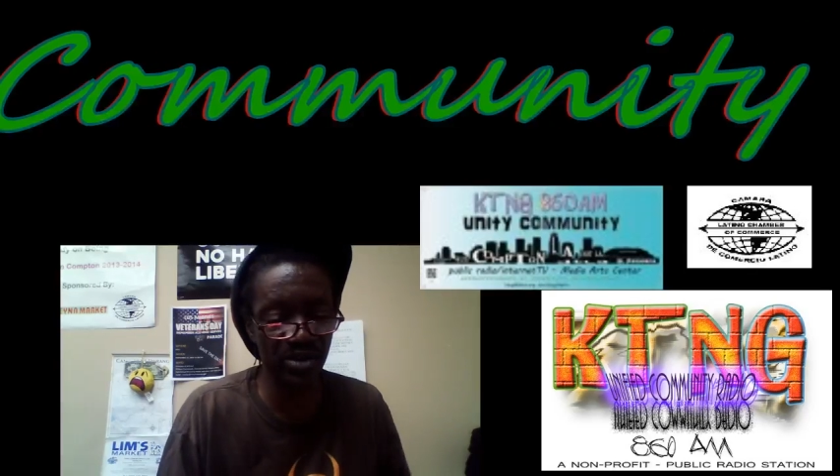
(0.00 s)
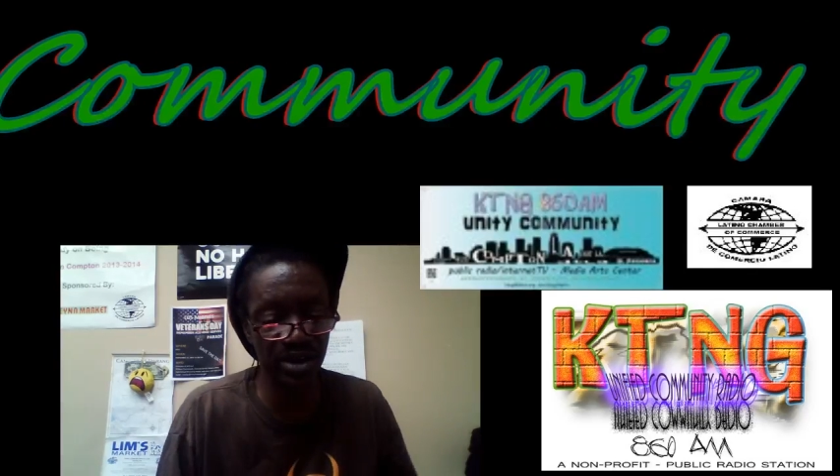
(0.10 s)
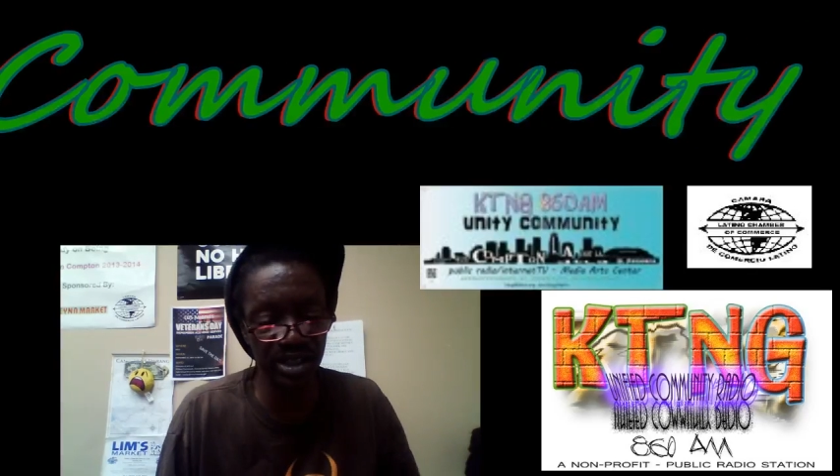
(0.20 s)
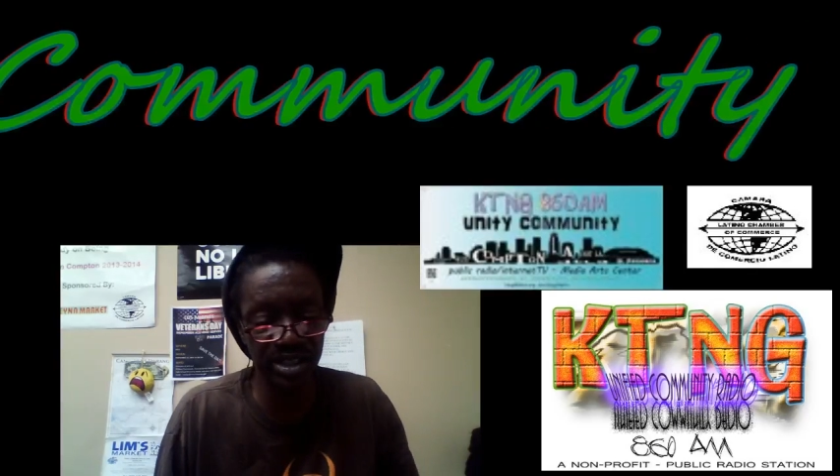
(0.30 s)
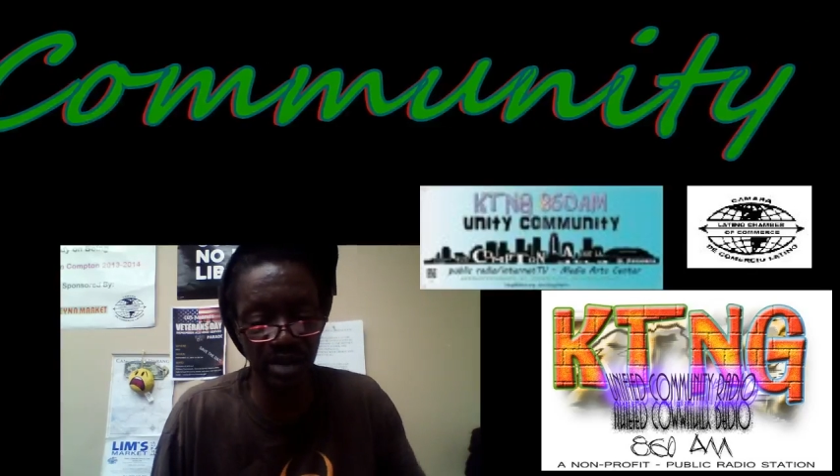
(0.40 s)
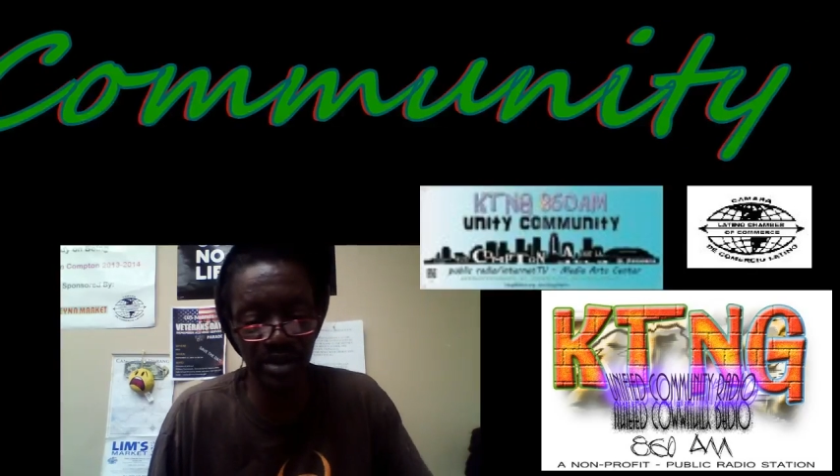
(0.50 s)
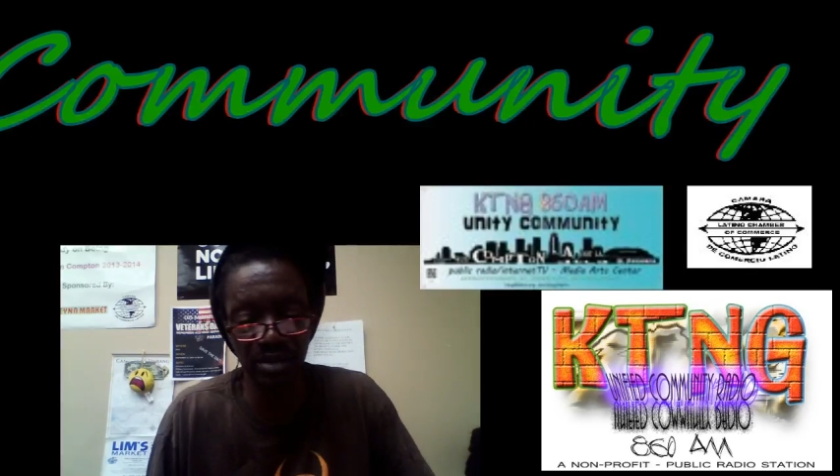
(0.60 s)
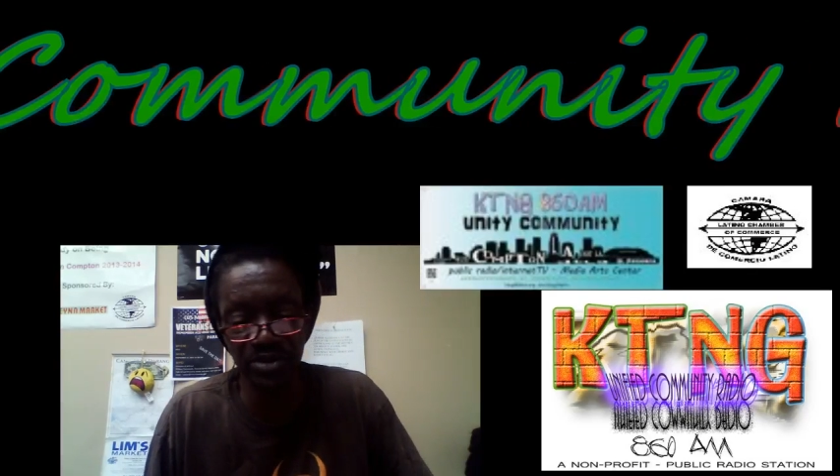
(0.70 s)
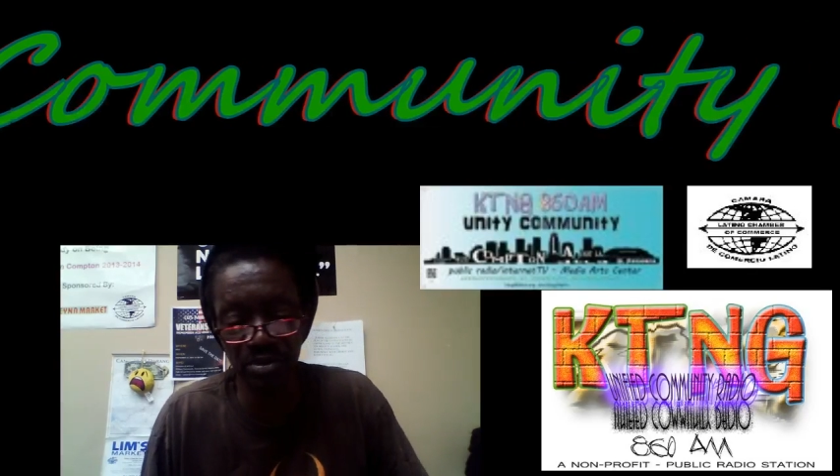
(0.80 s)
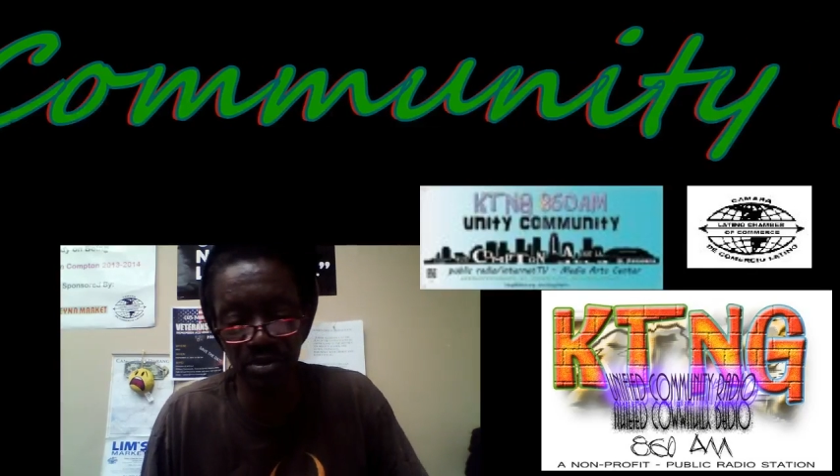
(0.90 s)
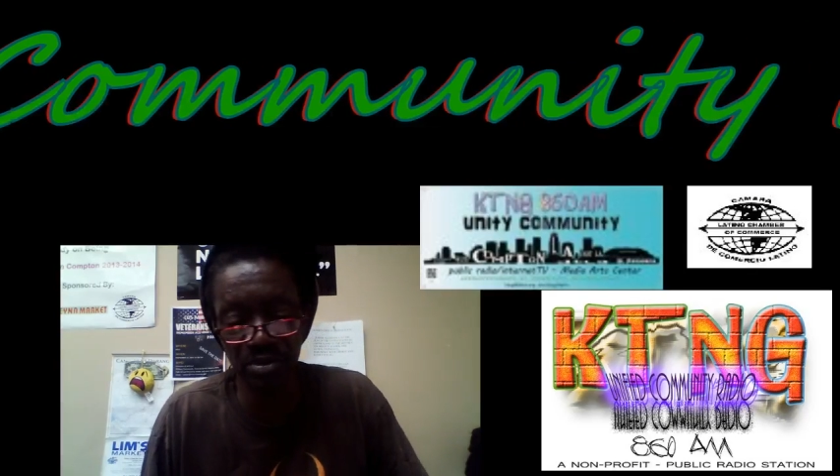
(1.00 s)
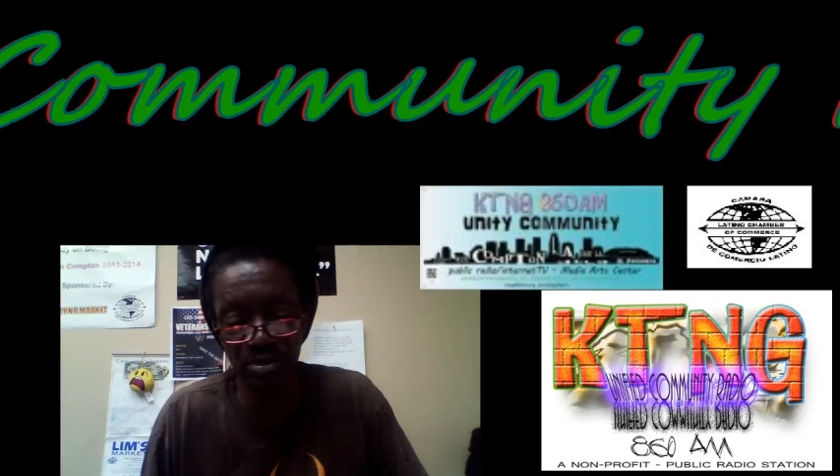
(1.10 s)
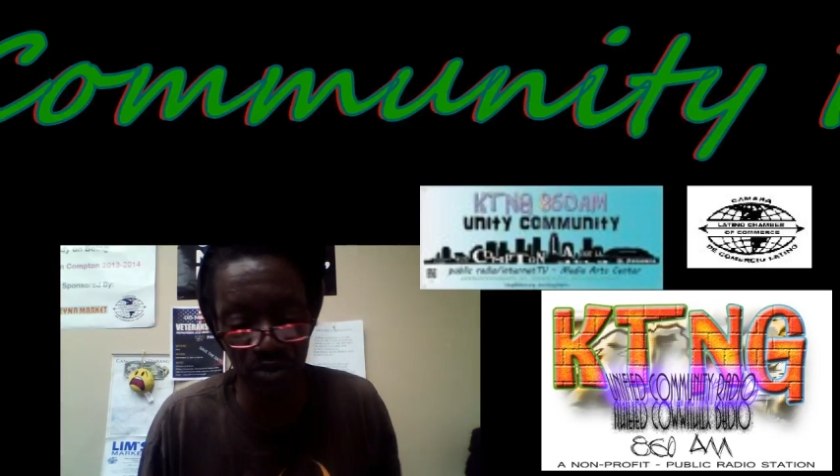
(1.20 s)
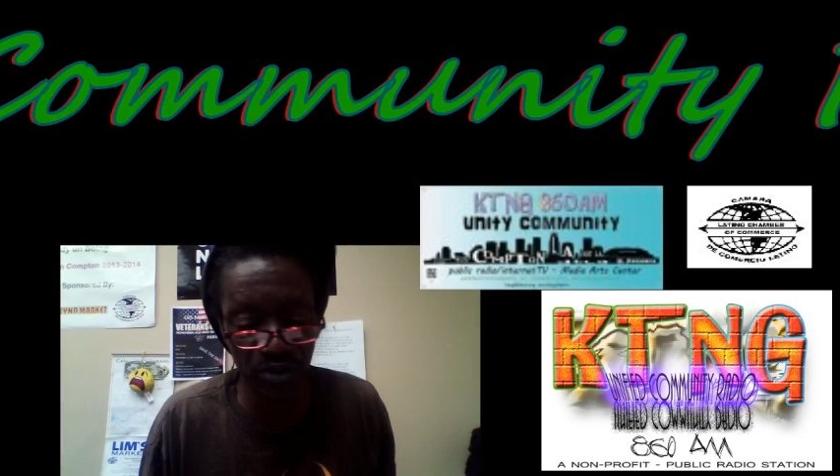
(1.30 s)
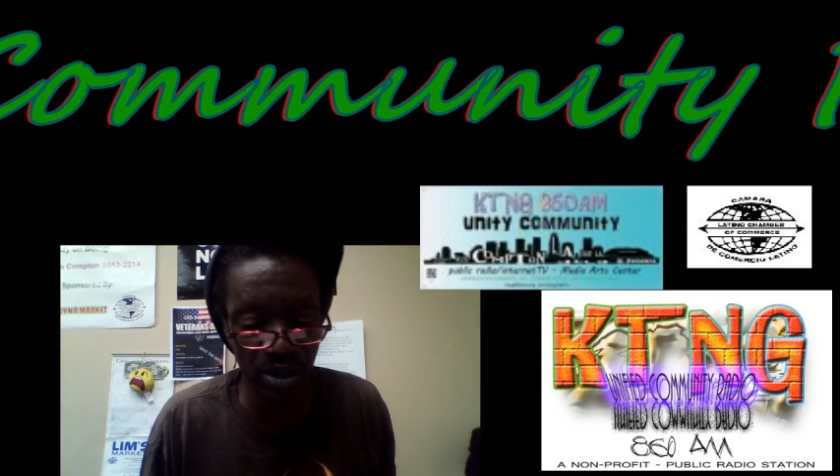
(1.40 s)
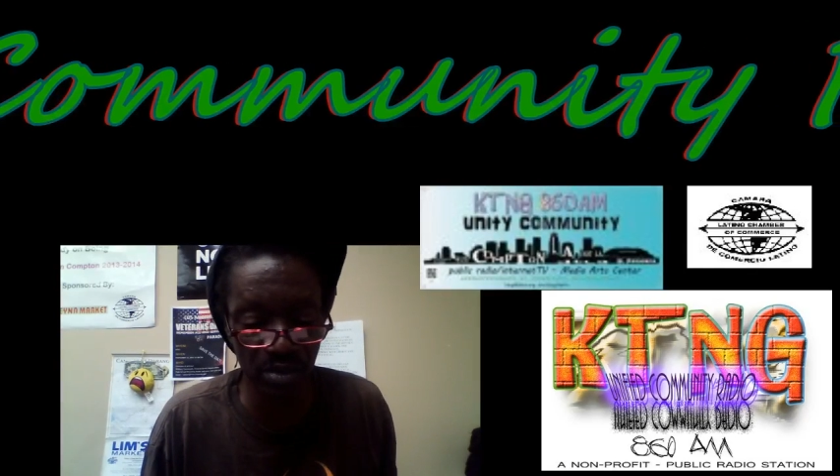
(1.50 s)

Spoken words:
that's coming up tomorrow